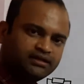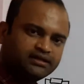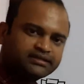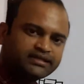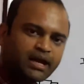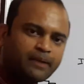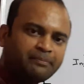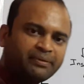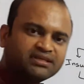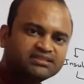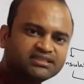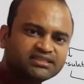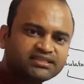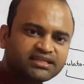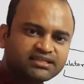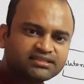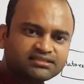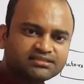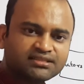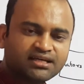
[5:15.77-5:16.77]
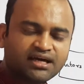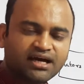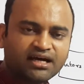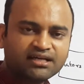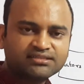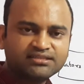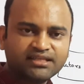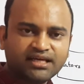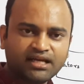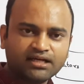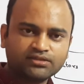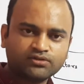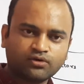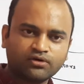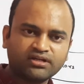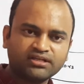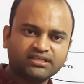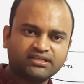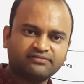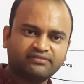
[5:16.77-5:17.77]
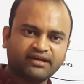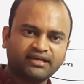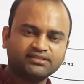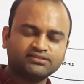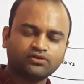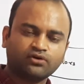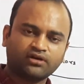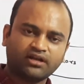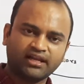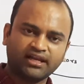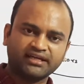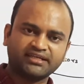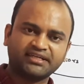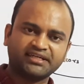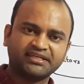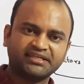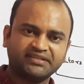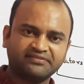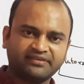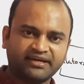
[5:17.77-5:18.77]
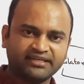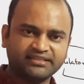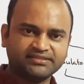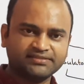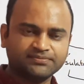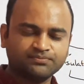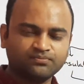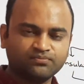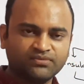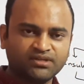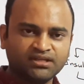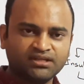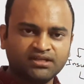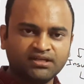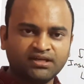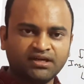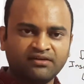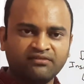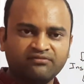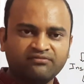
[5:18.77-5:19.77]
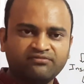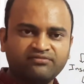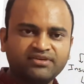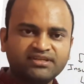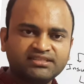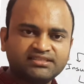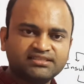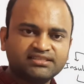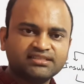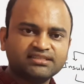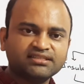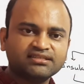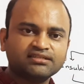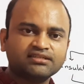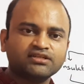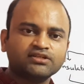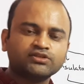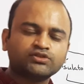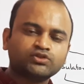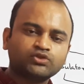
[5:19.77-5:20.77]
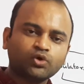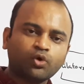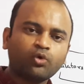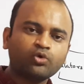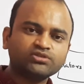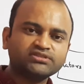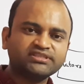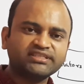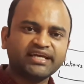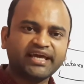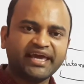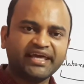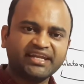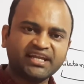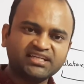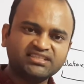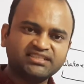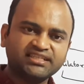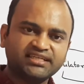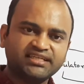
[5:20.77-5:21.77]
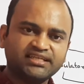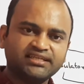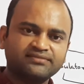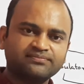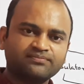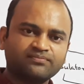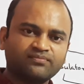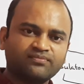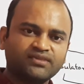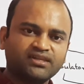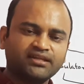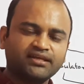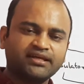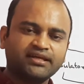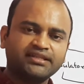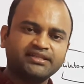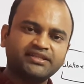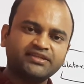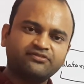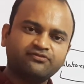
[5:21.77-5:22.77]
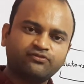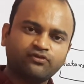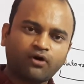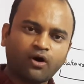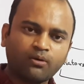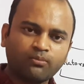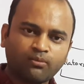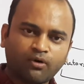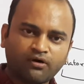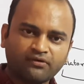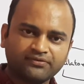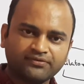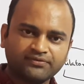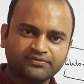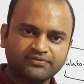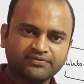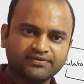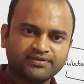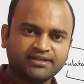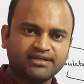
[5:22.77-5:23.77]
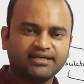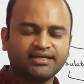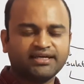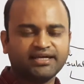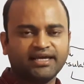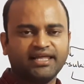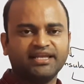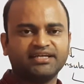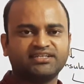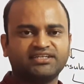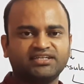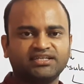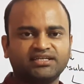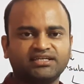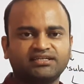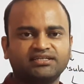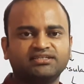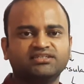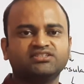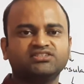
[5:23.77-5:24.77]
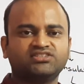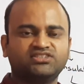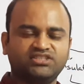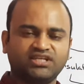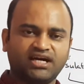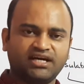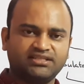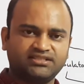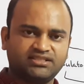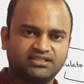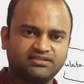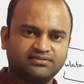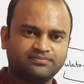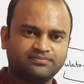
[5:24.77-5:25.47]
Capacitors are the electronic device or electric device which stores the energy in the form of electric charge,